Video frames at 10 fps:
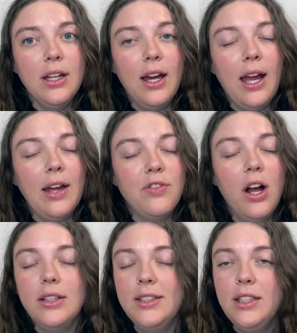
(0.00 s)
I have
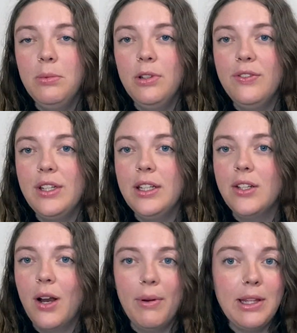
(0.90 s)
not seen the movie,
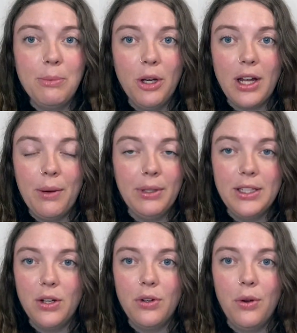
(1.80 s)
not read the book. I really
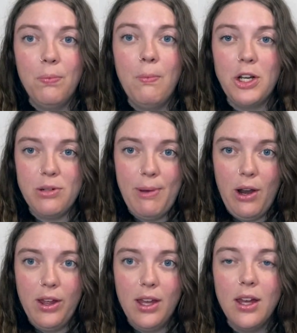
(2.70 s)
don't know much
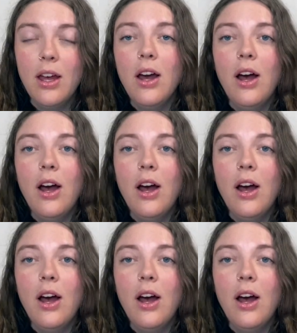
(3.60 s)
about it.